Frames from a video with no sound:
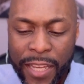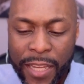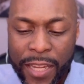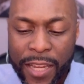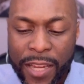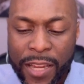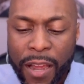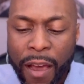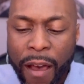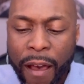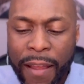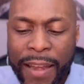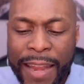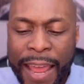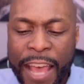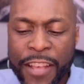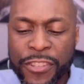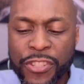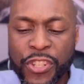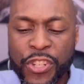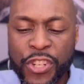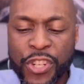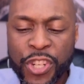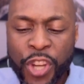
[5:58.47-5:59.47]
God
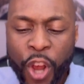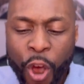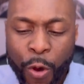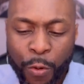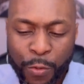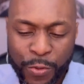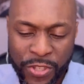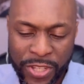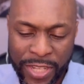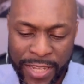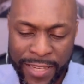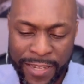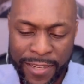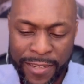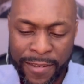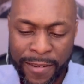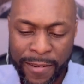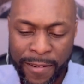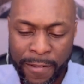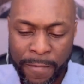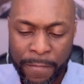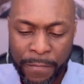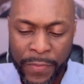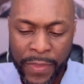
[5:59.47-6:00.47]
has chosen.
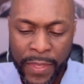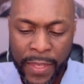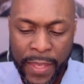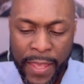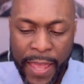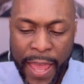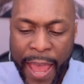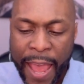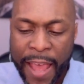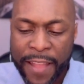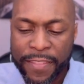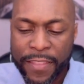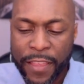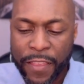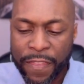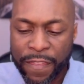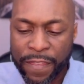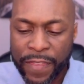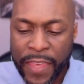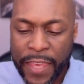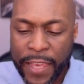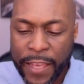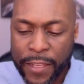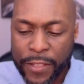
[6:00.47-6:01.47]
And the
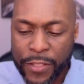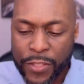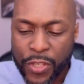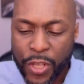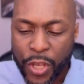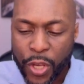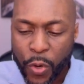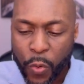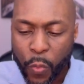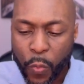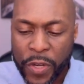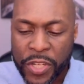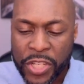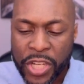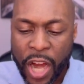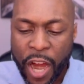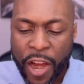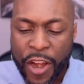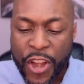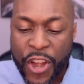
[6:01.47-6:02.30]
things which are